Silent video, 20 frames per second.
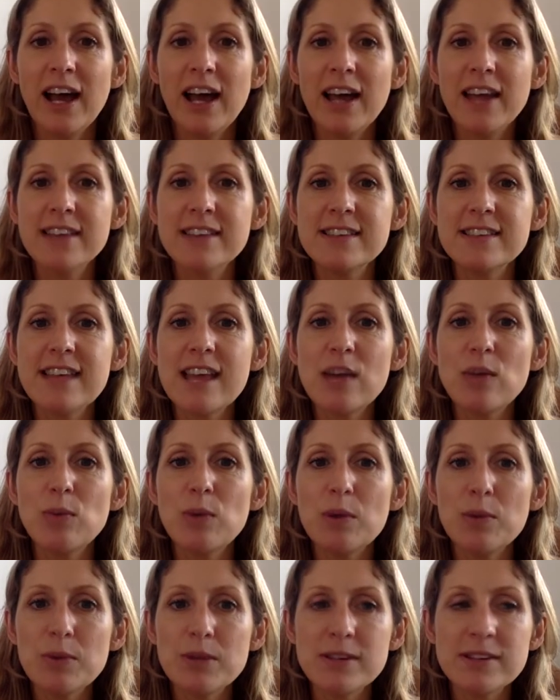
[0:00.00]
Instead,
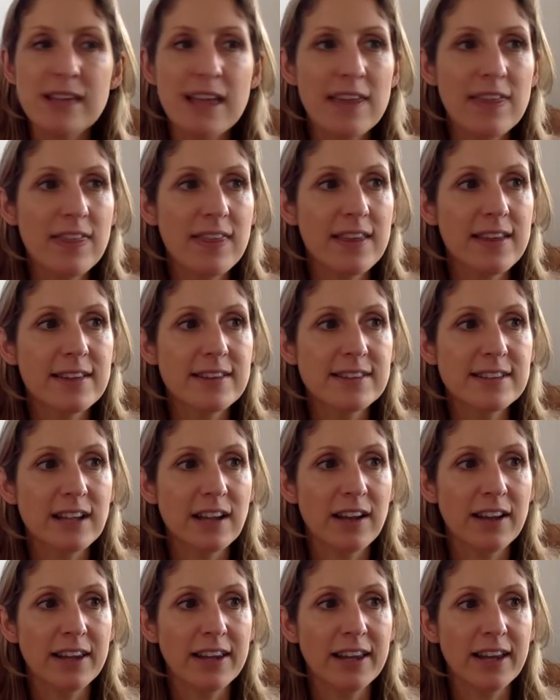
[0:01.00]
we would say things
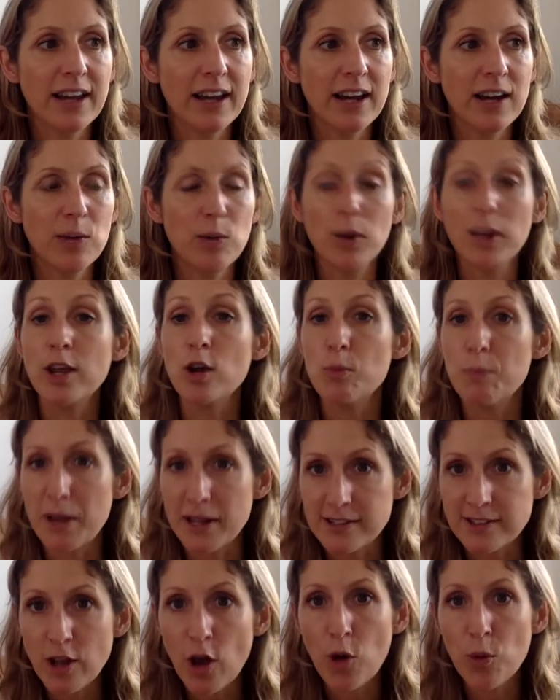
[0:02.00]
like, what are your
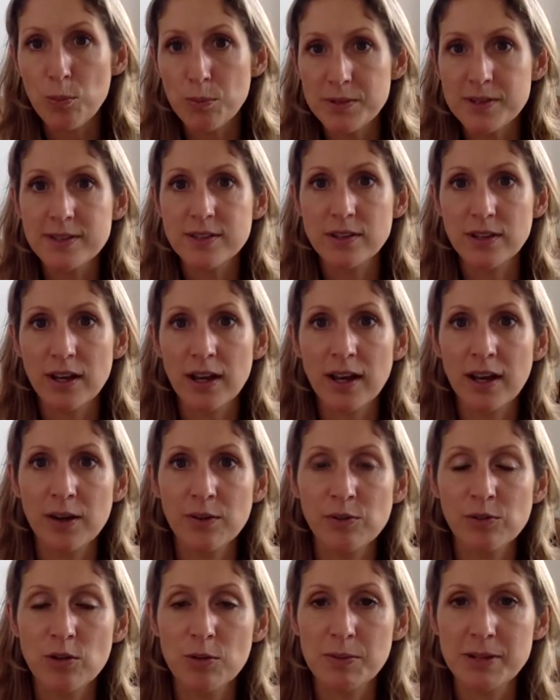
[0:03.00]
best hopes
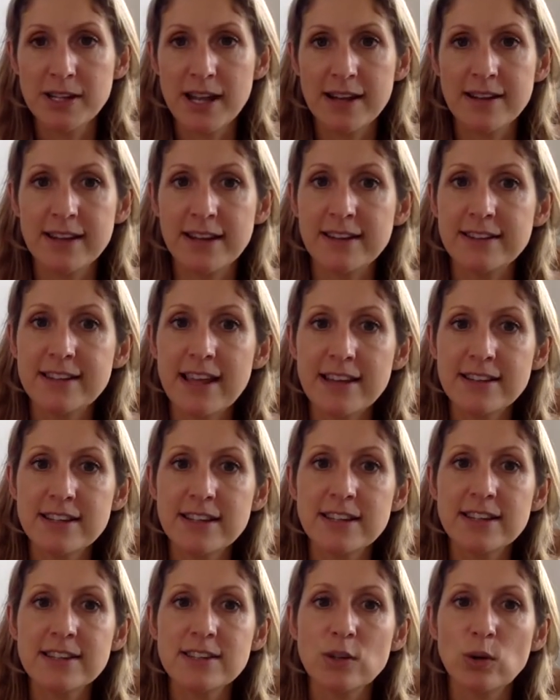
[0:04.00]
from attending
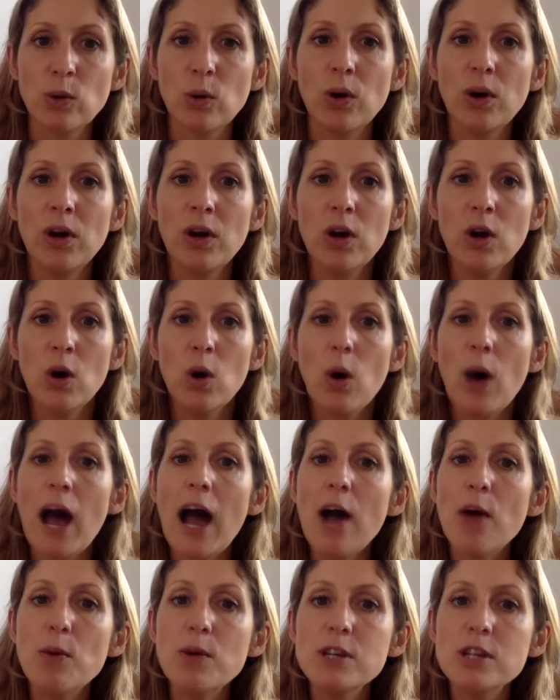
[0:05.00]
sessions, or
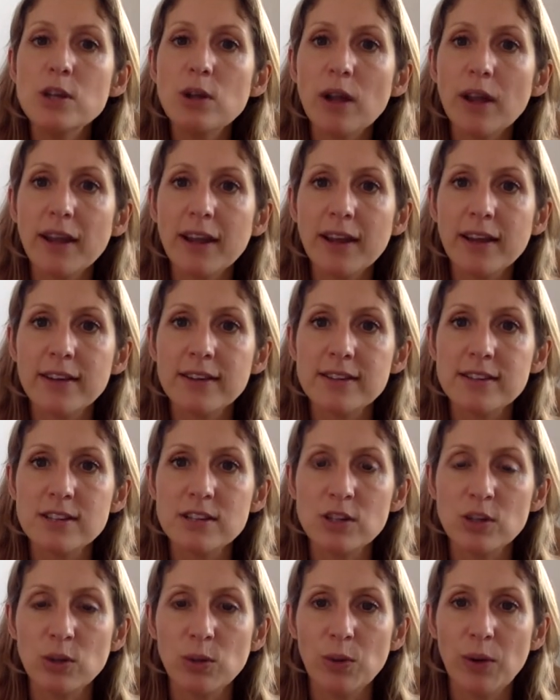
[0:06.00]
how would you like us
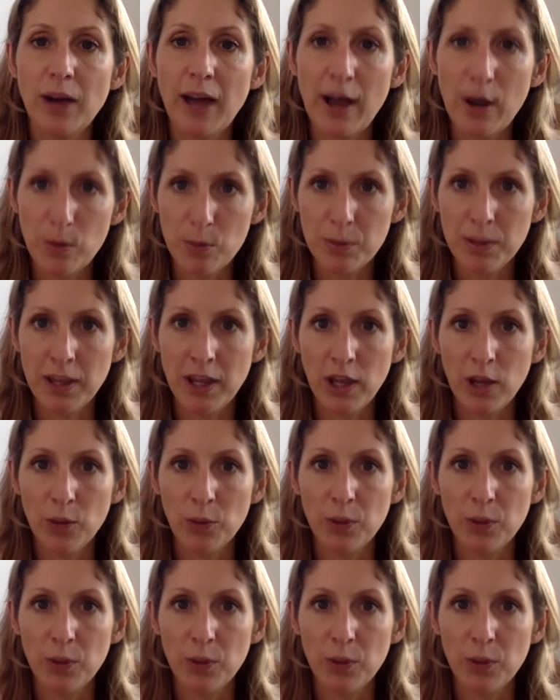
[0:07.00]
to help you?